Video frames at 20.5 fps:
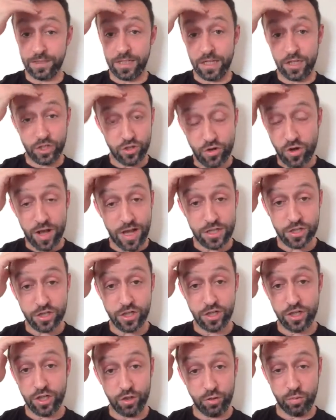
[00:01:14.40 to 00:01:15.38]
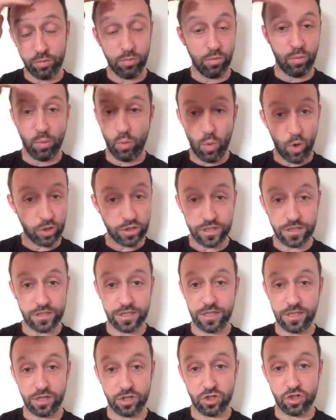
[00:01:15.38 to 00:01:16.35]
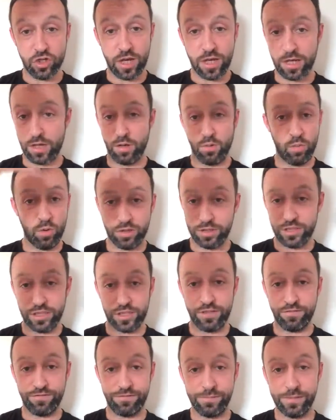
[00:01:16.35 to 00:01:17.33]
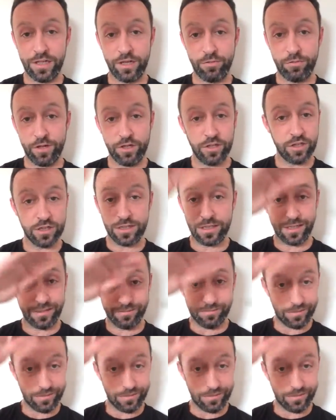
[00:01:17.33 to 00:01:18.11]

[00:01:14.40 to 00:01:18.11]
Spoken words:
It's not asking you, what is the exchequer? What is the familiar regis?